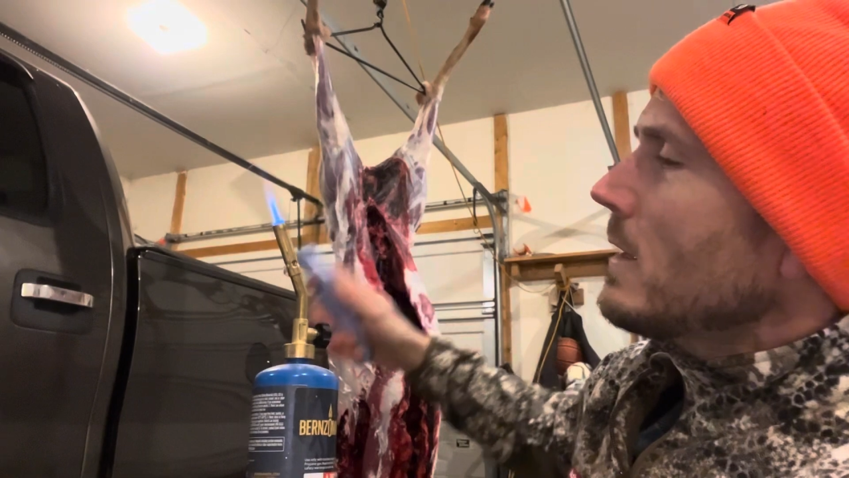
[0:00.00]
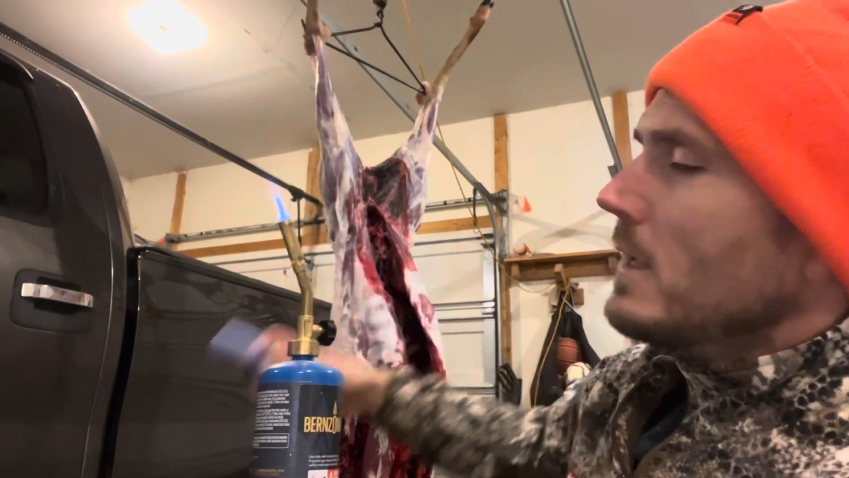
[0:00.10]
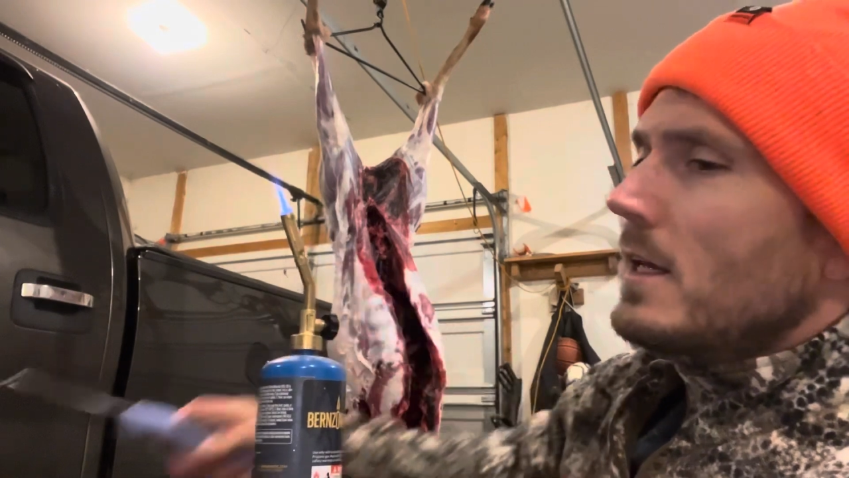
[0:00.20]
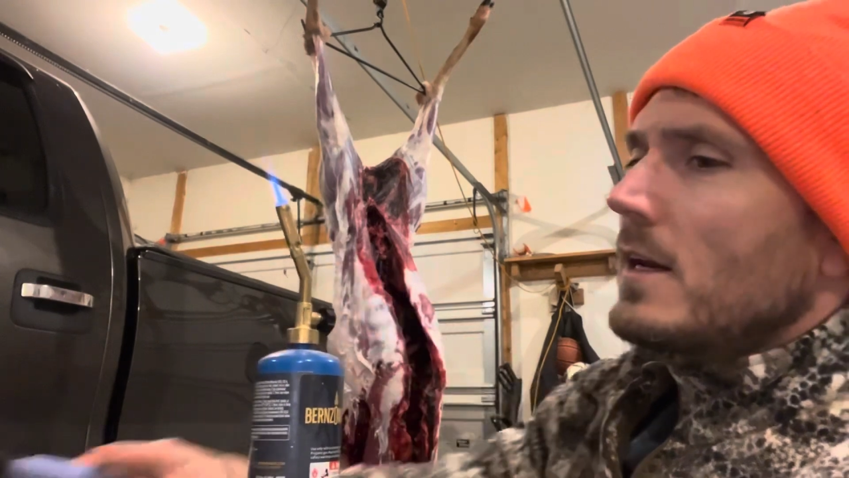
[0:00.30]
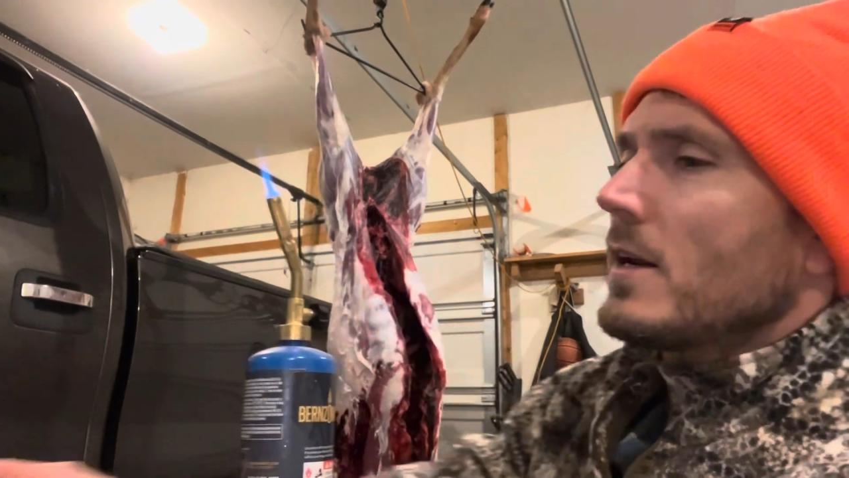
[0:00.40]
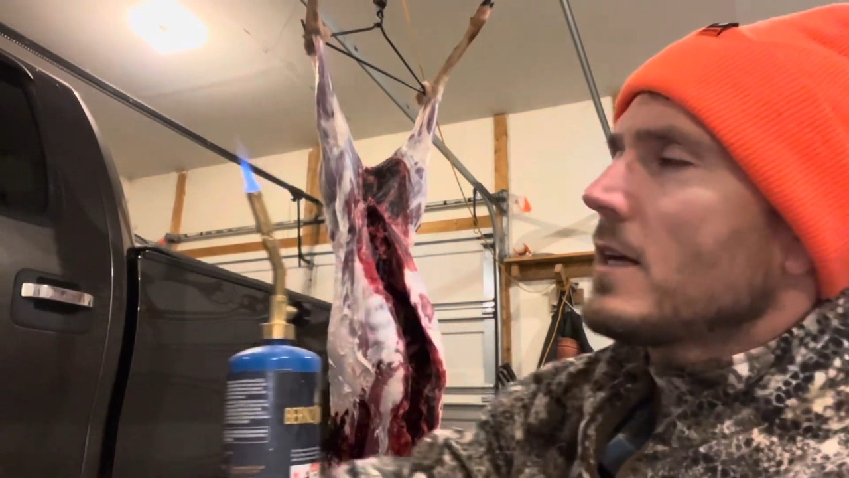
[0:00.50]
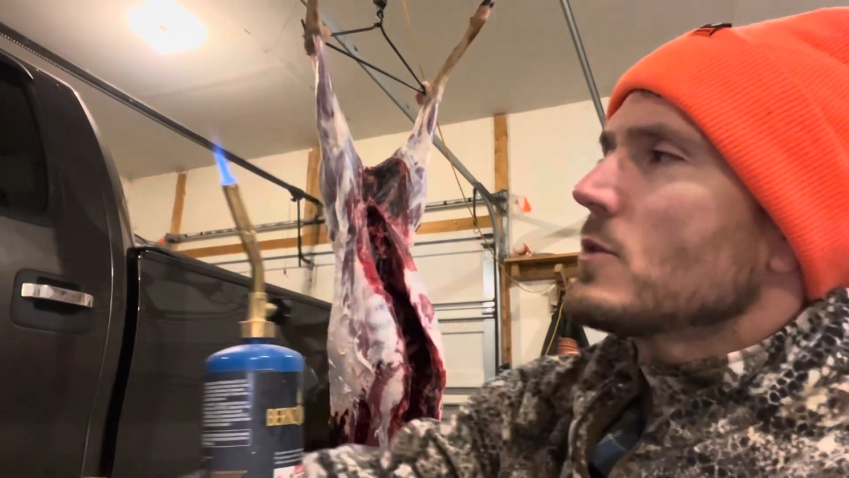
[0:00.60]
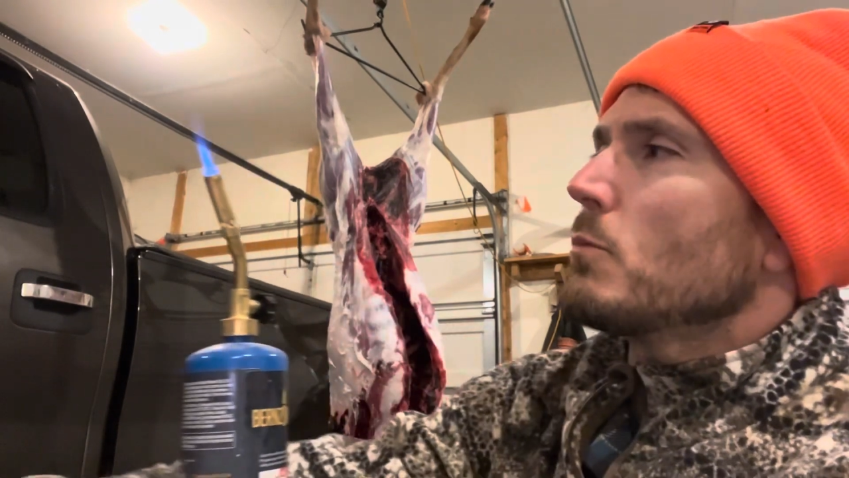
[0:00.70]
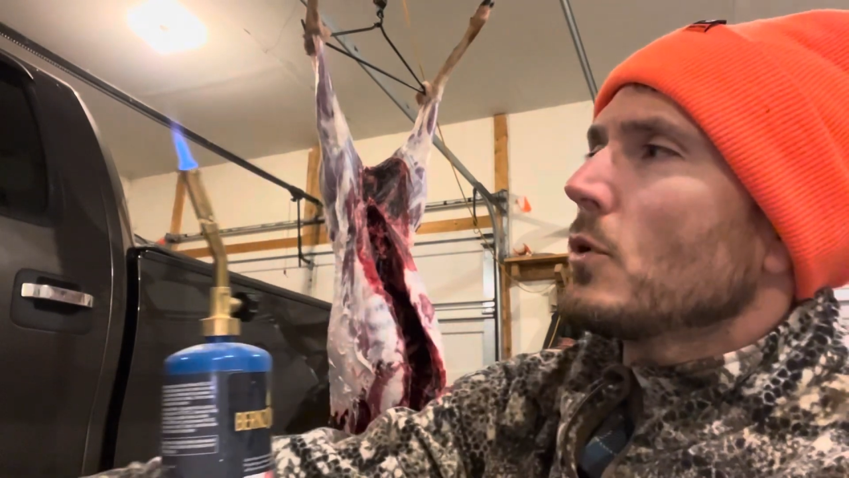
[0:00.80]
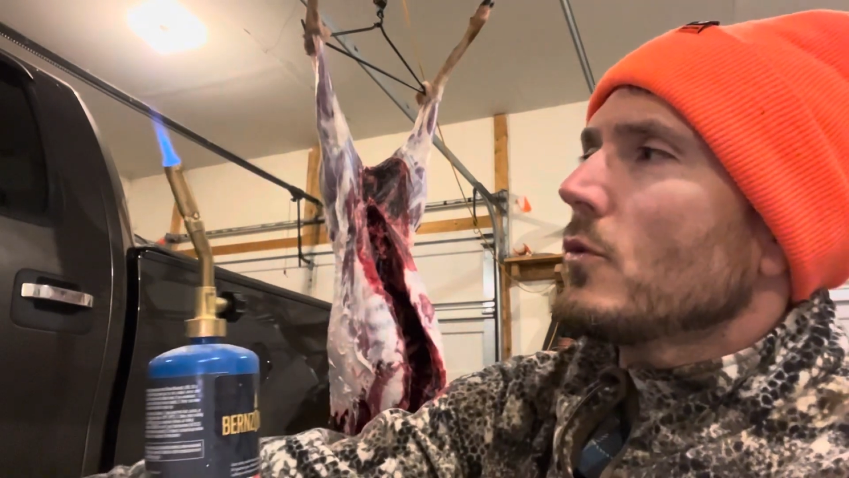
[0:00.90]
Get a nice
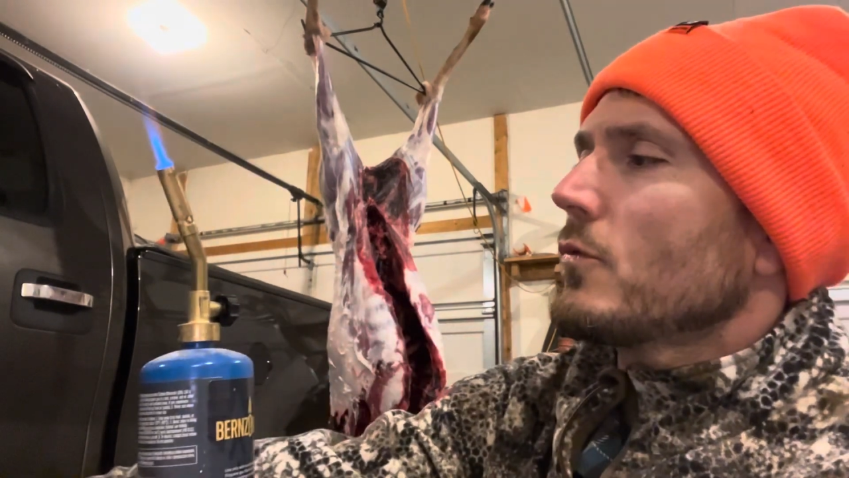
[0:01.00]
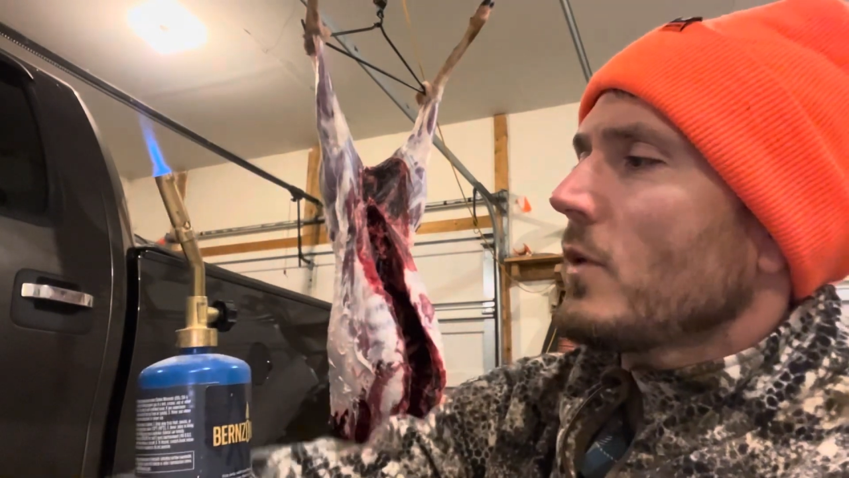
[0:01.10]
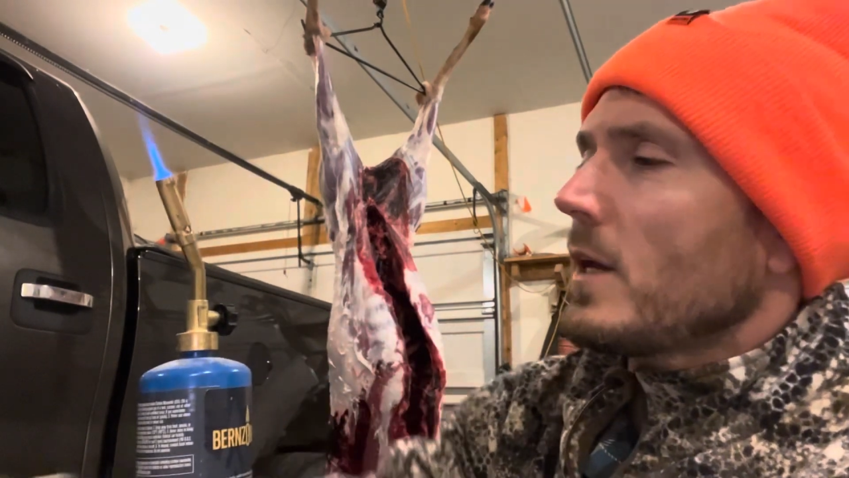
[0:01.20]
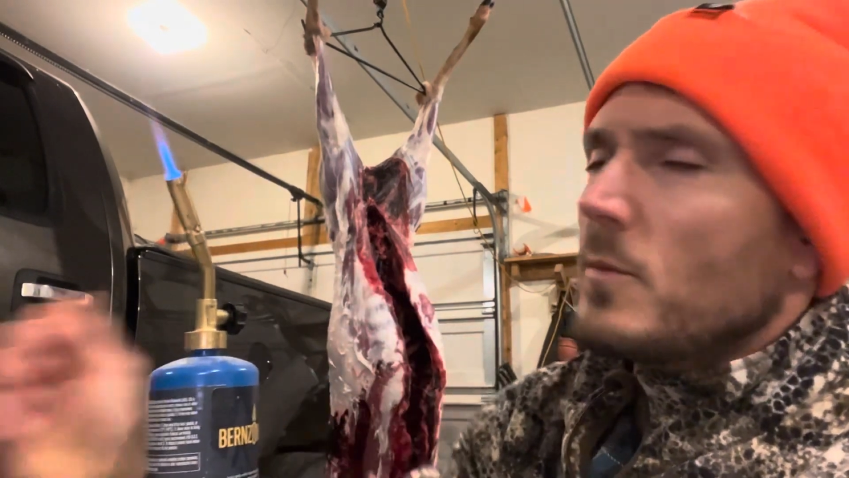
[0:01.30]
blue flame.